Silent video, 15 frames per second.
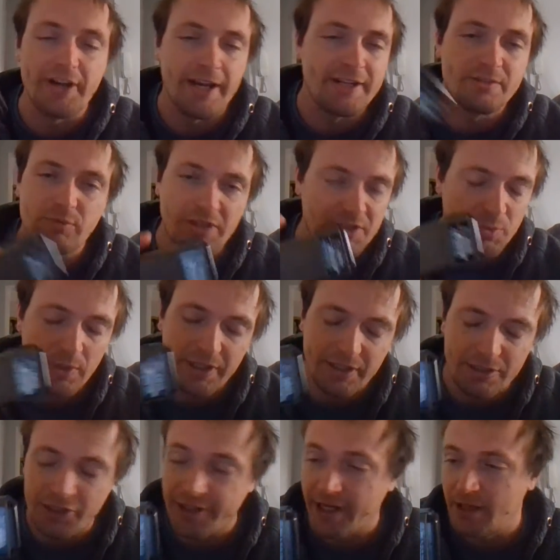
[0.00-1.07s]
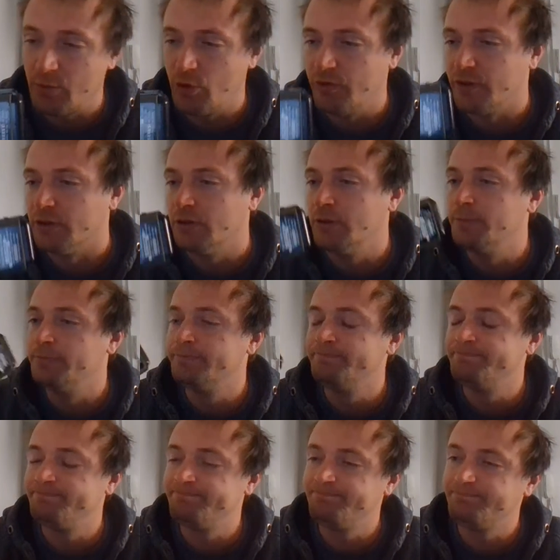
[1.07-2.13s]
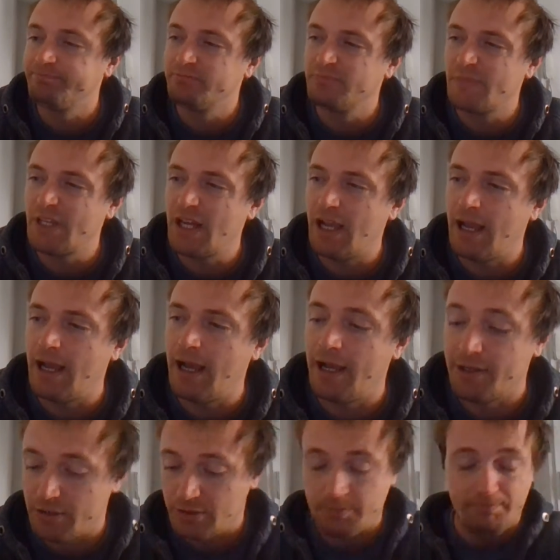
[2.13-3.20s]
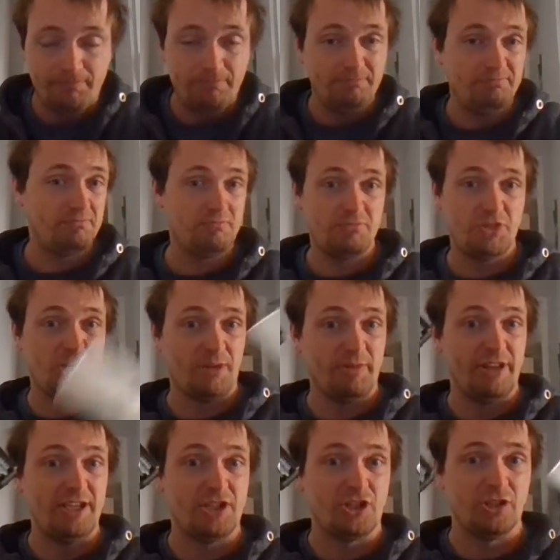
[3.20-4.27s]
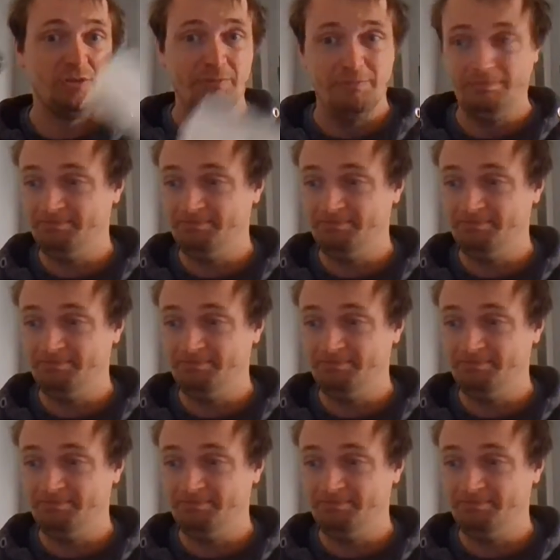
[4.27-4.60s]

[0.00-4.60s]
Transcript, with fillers: days this week she came over and she gave me these two.